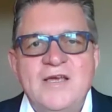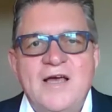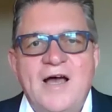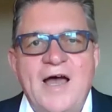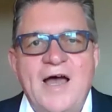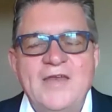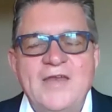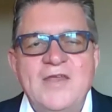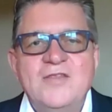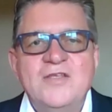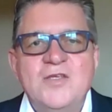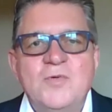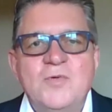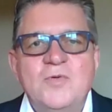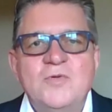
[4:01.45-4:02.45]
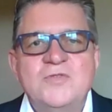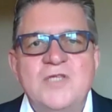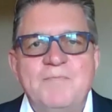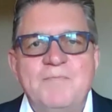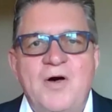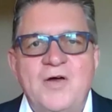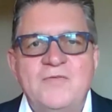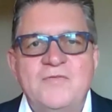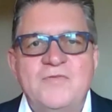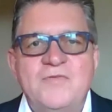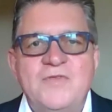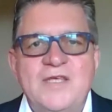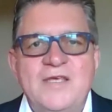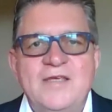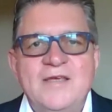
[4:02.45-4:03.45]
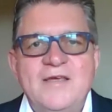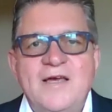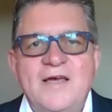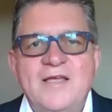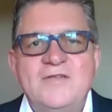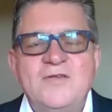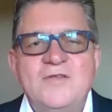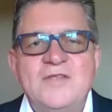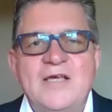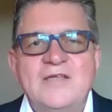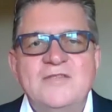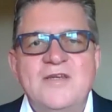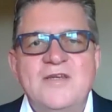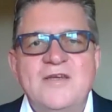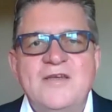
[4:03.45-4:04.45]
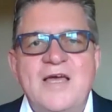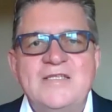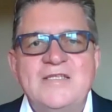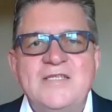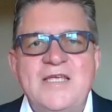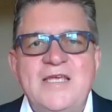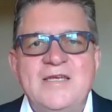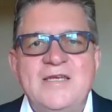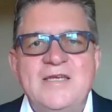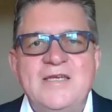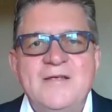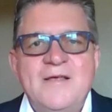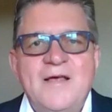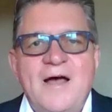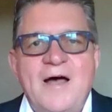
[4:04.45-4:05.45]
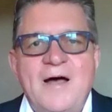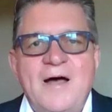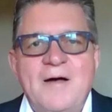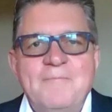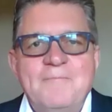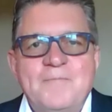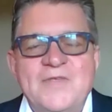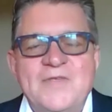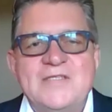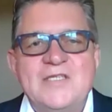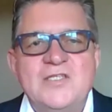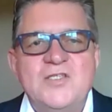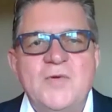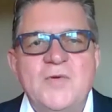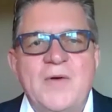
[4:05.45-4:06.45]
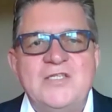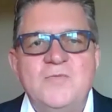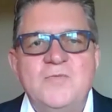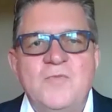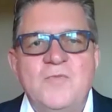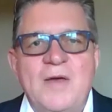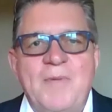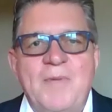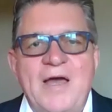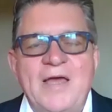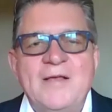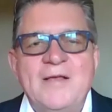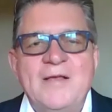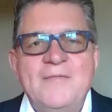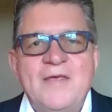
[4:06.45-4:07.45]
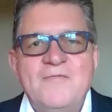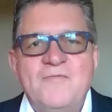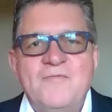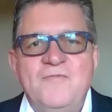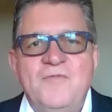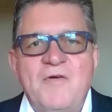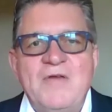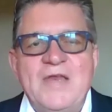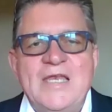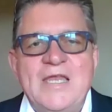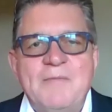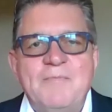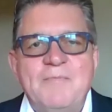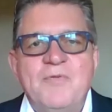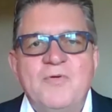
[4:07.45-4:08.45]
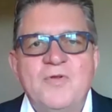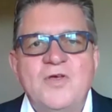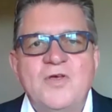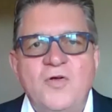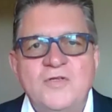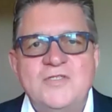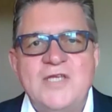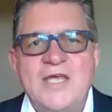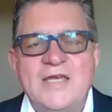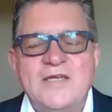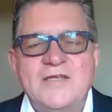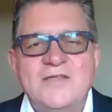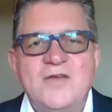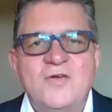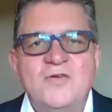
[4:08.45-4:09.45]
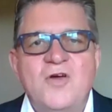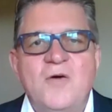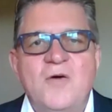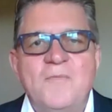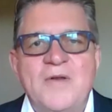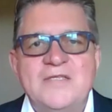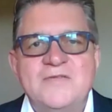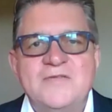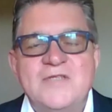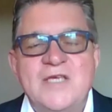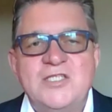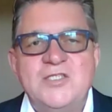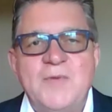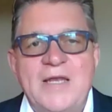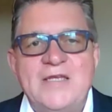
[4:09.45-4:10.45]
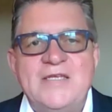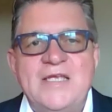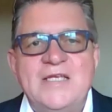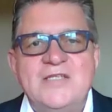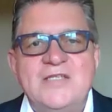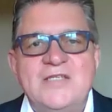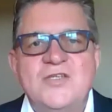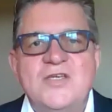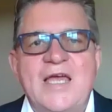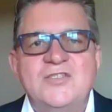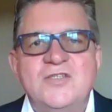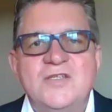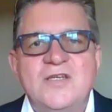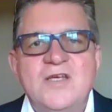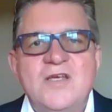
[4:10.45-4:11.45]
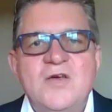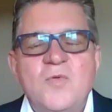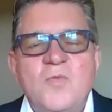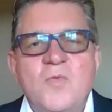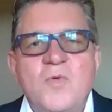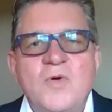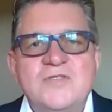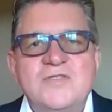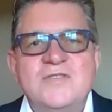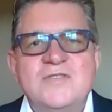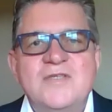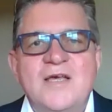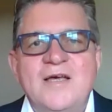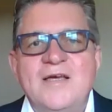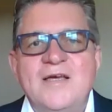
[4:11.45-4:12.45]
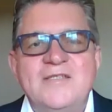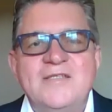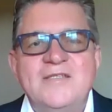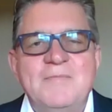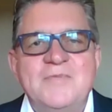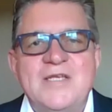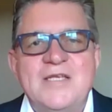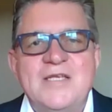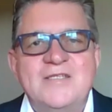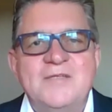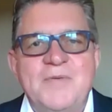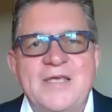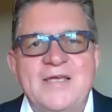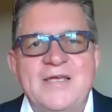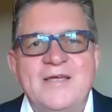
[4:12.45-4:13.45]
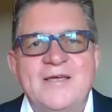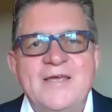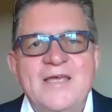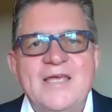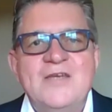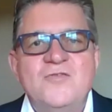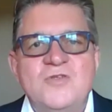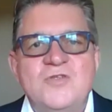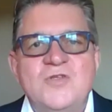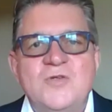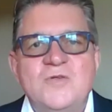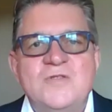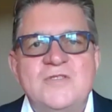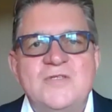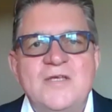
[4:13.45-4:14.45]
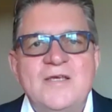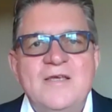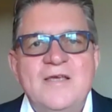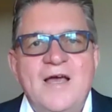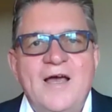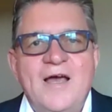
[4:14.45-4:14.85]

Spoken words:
I know that you were also part of the 2019 situation whereby very liberal content on comprehensive sexuality education was attempting to be introduced